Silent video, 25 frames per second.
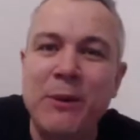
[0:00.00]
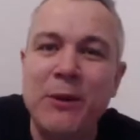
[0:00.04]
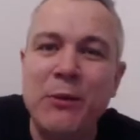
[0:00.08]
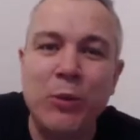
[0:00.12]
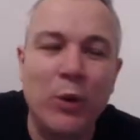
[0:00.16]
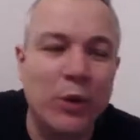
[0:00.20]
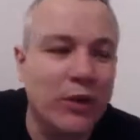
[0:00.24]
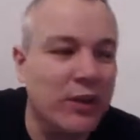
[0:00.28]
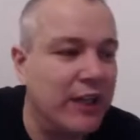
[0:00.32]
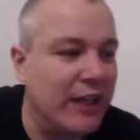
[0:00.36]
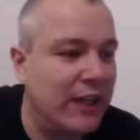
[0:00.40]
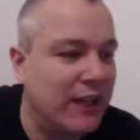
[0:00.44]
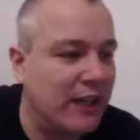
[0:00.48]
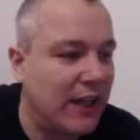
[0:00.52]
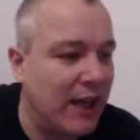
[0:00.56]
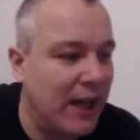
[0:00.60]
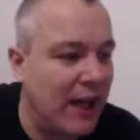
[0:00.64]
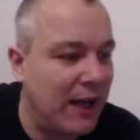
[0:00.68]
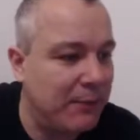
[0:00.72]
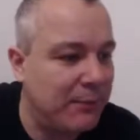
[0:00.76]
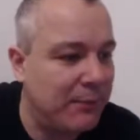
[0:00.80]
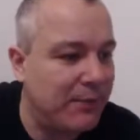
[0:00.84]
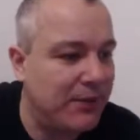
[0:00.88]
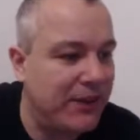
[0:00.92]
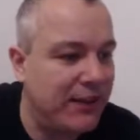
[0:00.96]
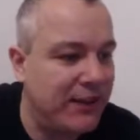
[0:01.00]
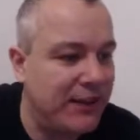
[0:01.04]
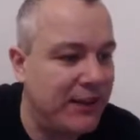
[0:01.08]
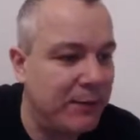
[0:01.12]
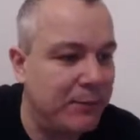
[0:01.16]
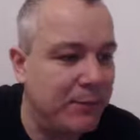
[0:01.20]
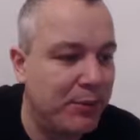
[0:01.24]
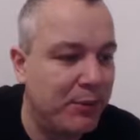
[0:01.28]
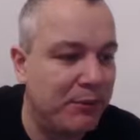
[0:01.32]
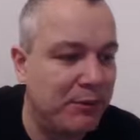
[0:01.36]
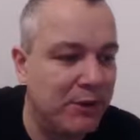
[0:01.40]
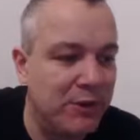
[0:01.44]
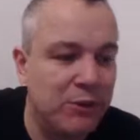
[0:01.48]
it had only been 1-0, I
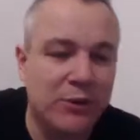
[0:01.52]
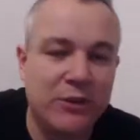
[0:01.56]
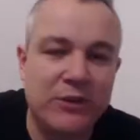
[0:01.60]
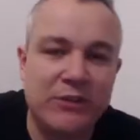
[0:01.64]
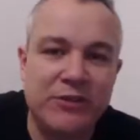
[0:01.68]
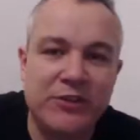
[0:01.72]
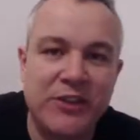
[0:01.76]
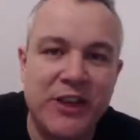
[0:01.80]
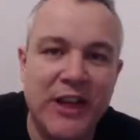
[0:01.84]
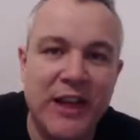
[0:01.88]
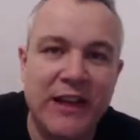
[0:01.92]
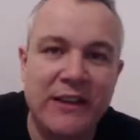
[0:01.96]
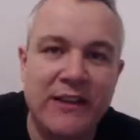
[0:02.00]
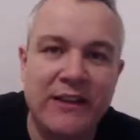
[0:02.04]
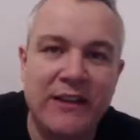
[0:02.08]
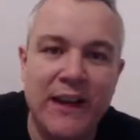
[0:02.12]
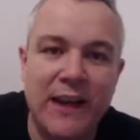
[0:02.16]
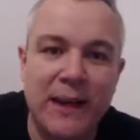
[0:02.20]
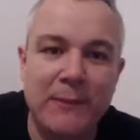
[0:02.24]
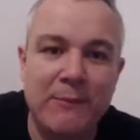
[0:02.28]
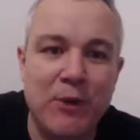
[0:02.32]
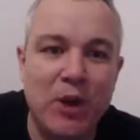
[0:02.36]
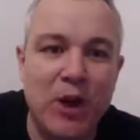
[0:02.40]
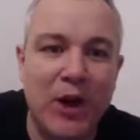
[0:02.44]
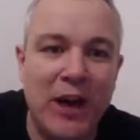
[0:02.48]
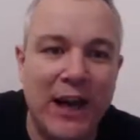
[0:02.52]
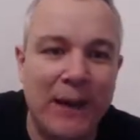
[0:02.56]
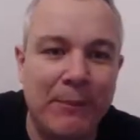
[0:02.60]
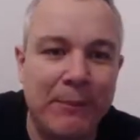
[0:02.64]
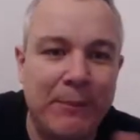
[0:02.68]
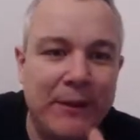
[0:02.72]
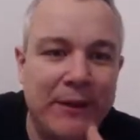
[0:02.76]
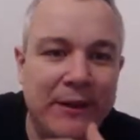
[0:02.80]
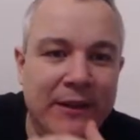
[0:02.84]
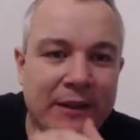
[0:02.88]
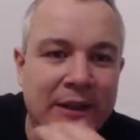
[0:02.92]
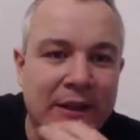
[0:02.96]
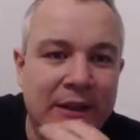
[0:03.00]
think I probably would have said, I'm
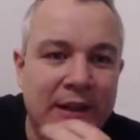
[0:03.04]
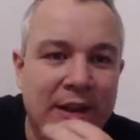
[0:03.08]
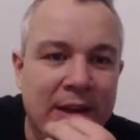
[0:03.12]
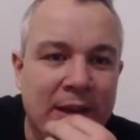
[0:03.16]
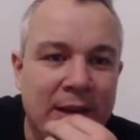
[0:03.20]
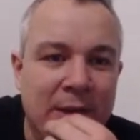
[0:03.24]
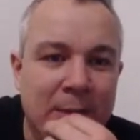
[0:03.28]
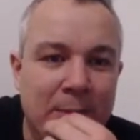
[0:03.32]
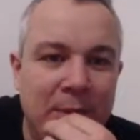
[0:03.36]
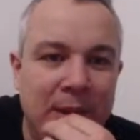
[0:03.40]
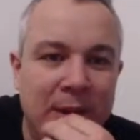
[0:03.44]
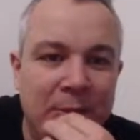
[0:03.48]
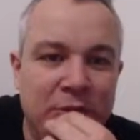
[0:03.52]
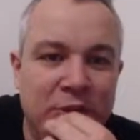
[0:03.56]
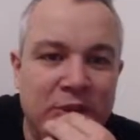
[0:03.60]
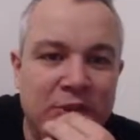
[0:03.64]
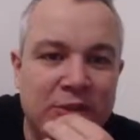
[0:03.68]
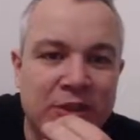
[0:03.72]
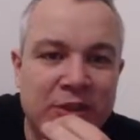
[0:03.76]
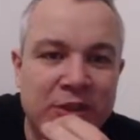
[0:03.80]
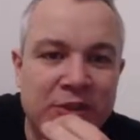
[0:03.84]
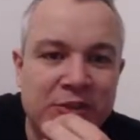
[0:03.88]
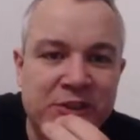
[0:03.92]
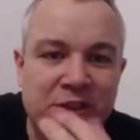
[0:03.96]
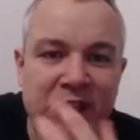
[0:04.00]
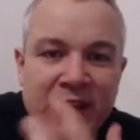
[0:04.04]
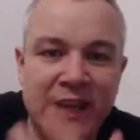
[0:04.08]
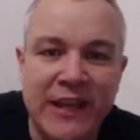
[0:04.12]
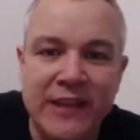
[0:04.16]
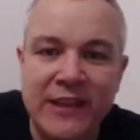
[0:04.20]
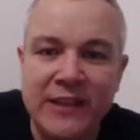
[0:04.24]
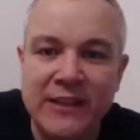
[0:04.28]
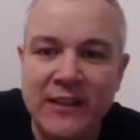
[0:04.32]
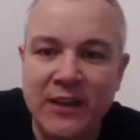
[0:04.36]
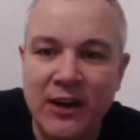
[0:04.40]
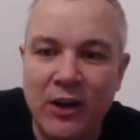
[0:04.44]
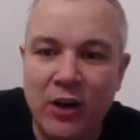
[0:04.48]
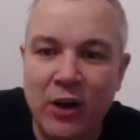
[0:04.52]
not happy. But I'm just going to
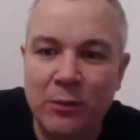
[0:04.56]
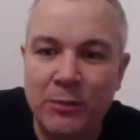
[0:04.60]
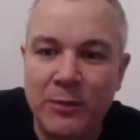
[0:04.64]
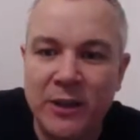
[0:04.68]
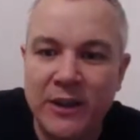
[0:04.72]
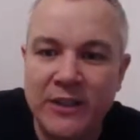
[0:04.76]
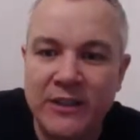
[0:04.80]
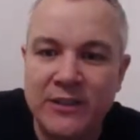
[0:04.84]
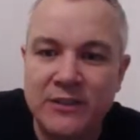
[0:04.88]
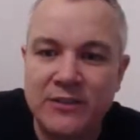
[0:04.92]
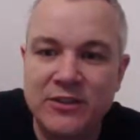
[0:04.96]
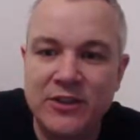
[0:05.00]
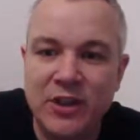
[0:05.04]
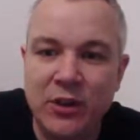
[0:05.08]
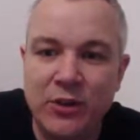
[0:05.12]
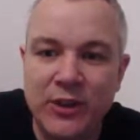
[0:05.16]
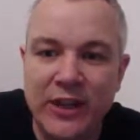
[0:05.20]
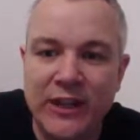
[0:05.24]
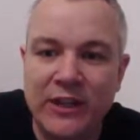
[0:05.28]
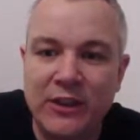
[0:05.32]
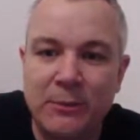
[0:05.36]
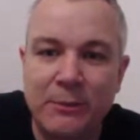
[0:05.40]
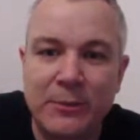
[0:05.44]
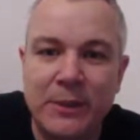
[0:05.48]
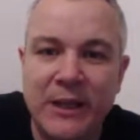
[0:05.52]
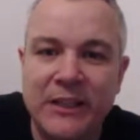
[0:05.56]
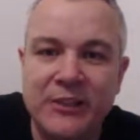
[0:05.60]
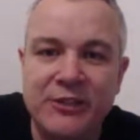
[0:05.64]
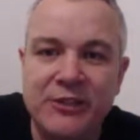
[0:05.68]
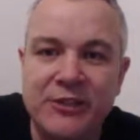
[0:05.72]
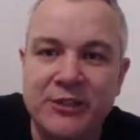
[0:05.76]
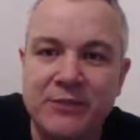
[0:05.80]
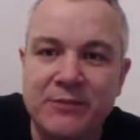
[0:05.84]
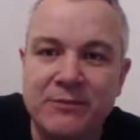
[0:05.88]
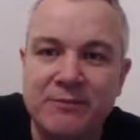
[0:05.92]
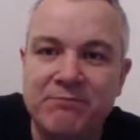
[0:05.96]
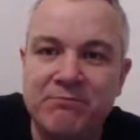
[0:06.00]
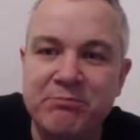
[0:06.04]
say calmly, don't get
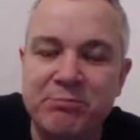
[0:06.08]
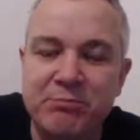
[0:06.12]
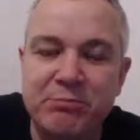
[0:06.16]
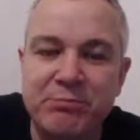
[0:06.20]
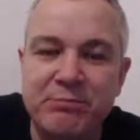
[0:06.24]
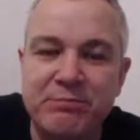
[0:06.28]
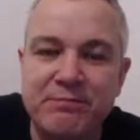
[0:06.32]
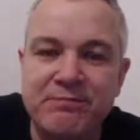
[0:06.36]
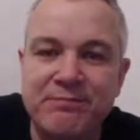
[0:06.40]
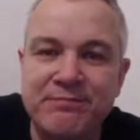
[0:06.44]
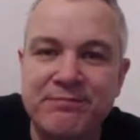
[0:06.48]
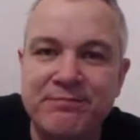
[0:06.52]
complacent.